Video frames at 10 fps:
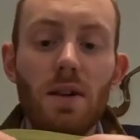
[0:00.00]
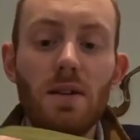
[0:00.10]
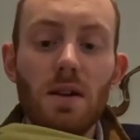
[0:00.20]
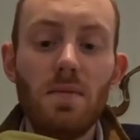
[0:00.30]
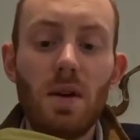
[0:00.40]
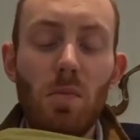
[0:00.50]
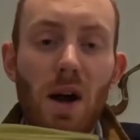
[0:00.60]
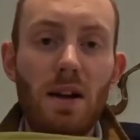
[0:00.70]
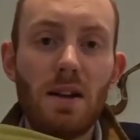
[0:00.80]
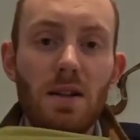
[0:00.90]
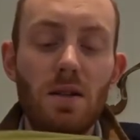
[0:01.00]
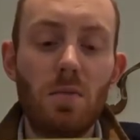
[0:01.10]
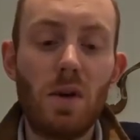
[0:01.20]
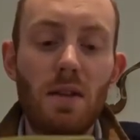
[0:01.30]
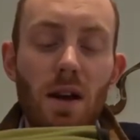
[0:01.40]
there's a padded
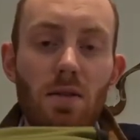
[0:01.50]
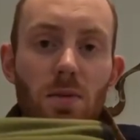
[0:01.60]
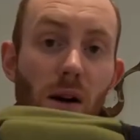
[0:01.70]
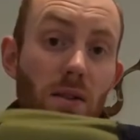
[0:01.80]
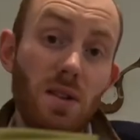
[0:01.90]
bit there as well,